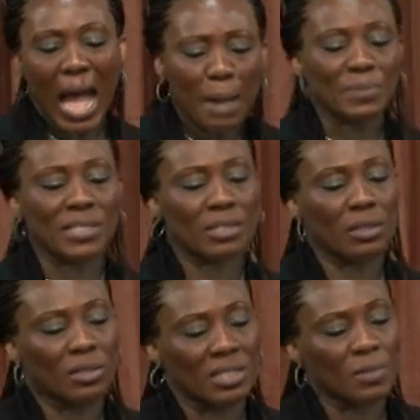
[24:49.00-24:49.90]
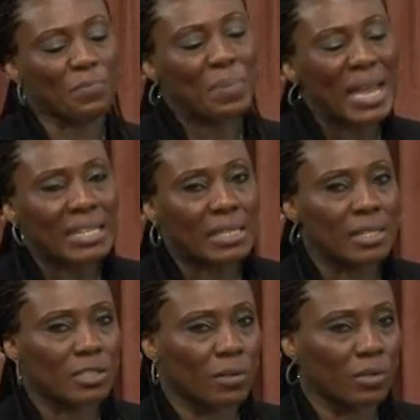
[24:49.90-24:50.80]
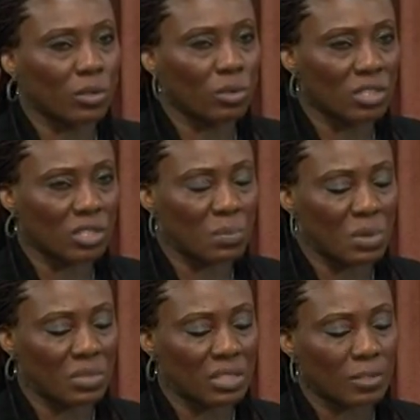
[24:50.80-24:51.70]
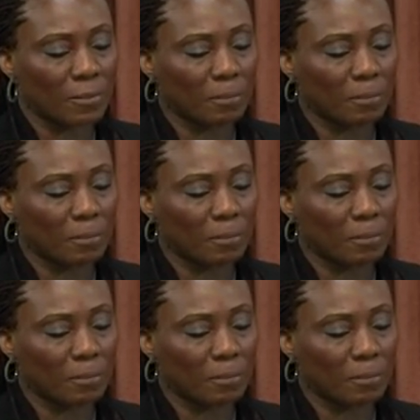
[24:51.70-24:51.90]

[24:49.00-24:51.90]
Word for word: absolute dependence on the Holy Spirit.